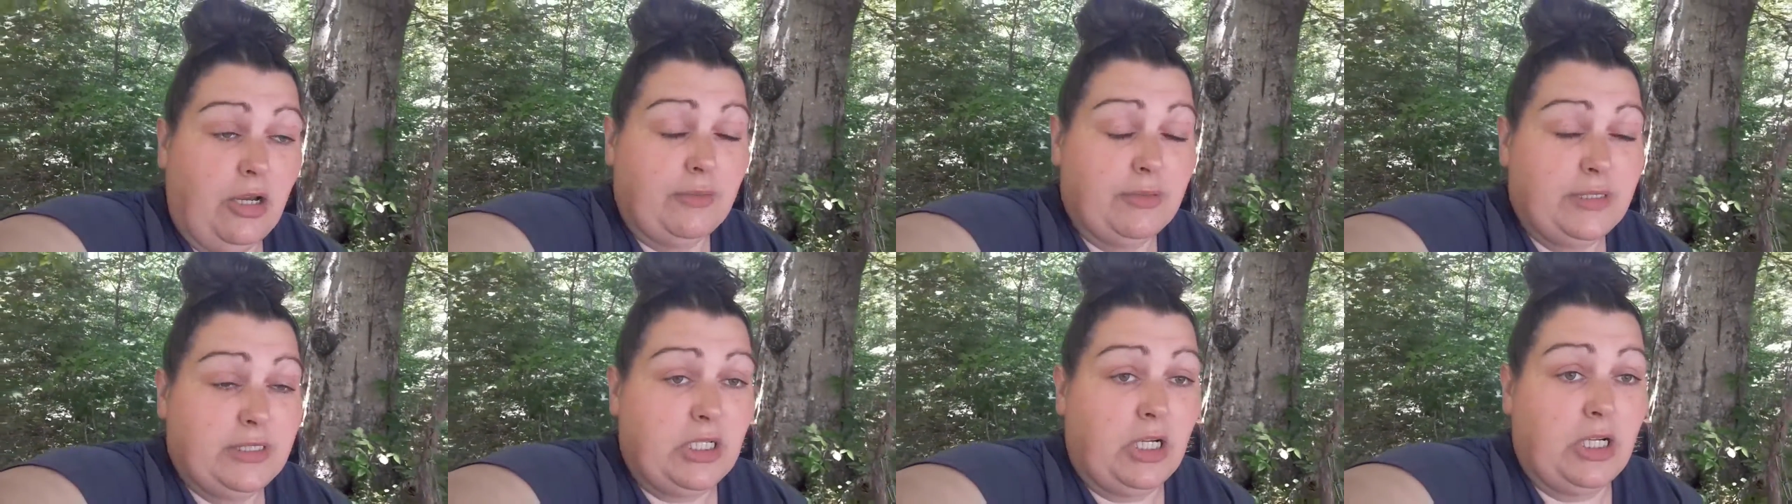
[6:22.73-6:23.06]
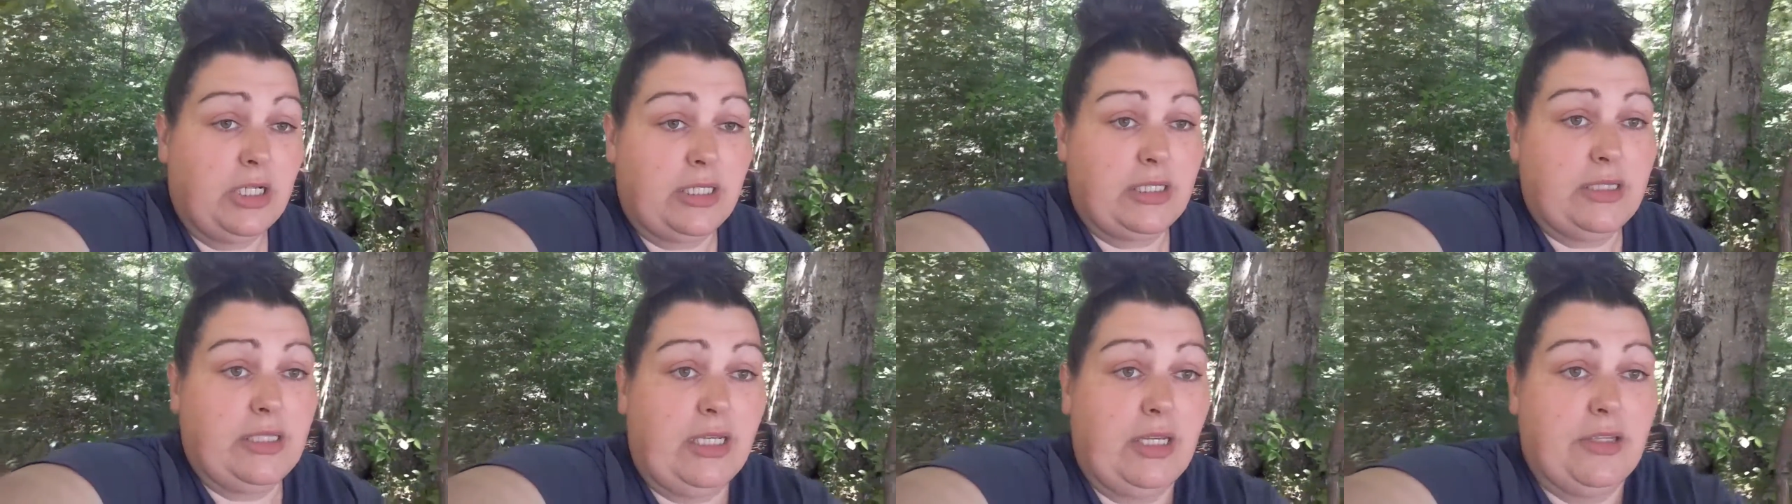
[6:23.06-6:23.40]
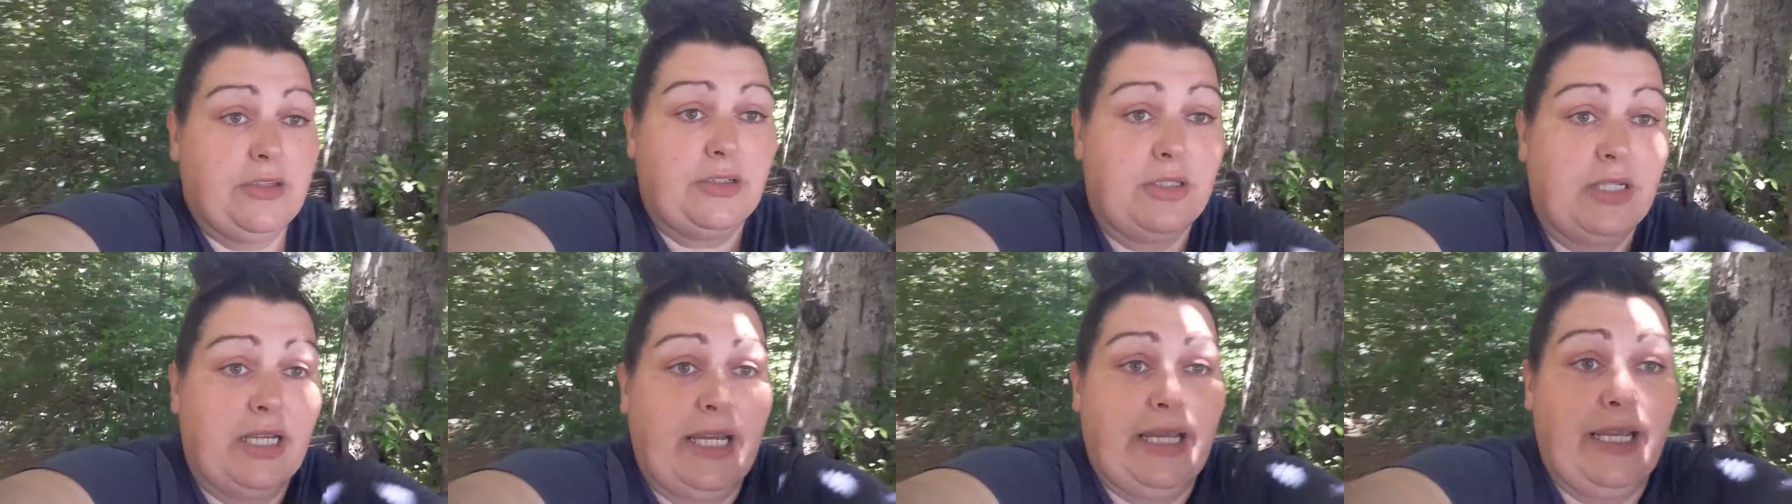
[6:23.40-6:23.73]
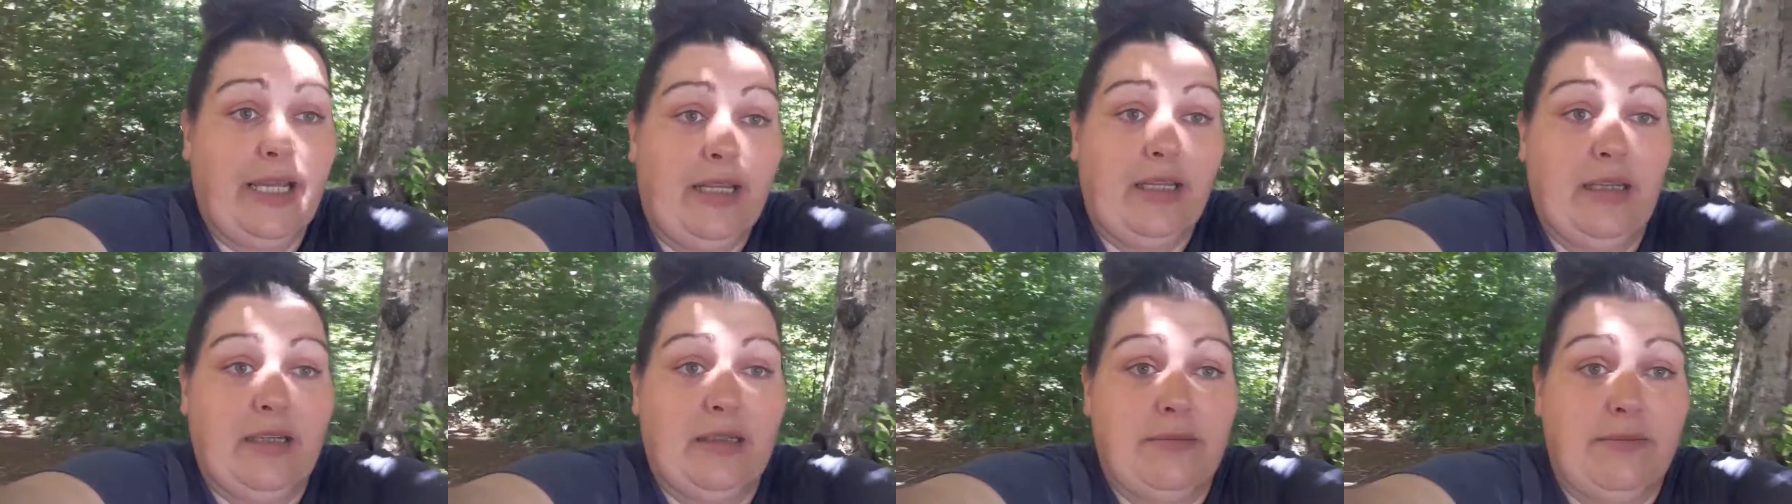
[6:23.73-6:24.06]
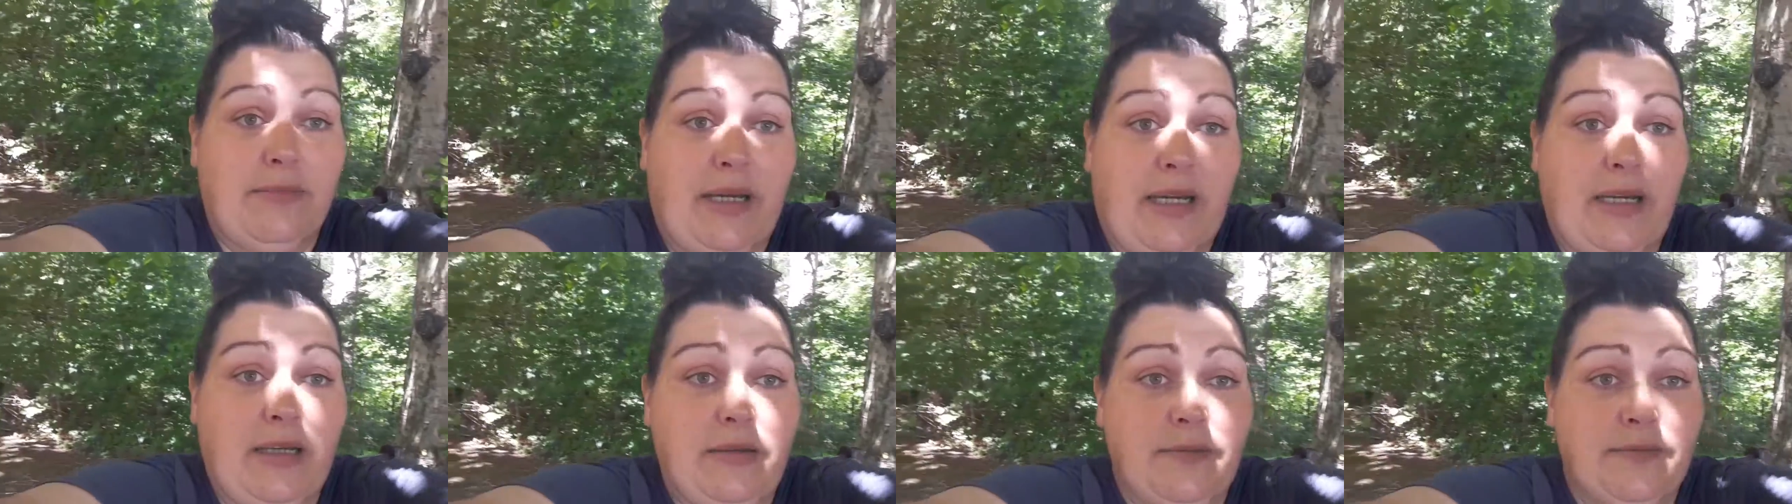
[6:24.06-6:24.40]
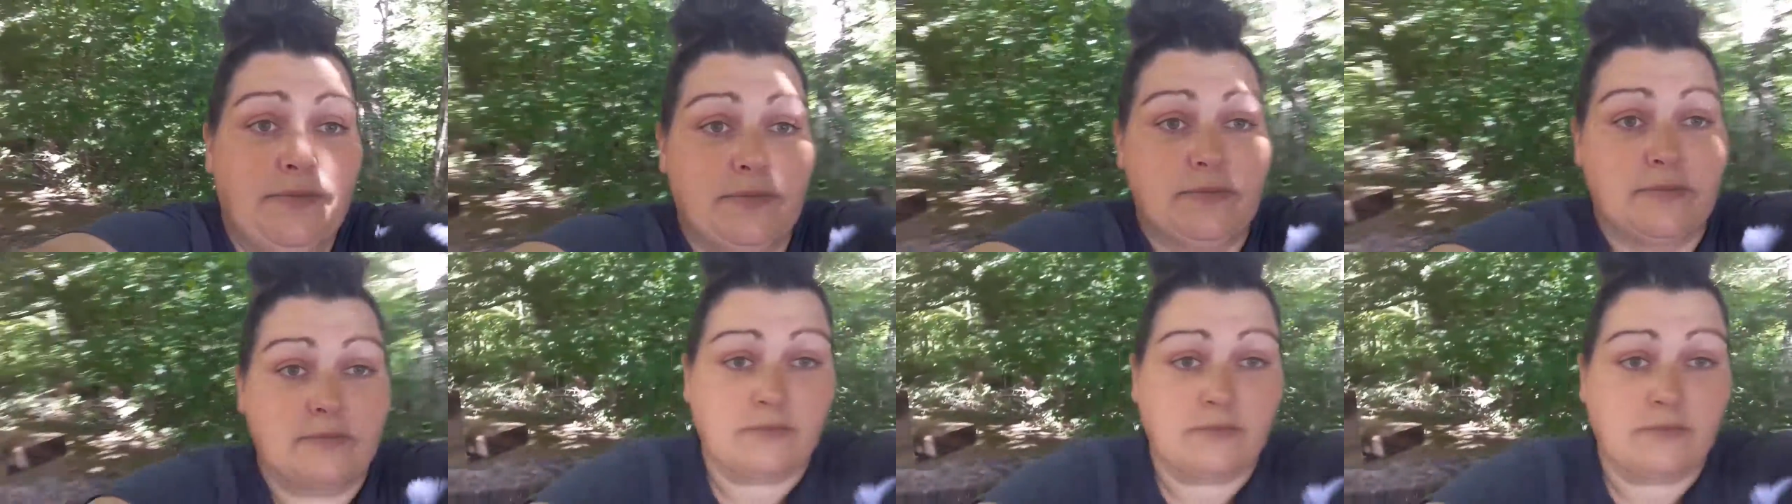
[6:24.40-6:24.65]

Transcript: I was talking the other day in my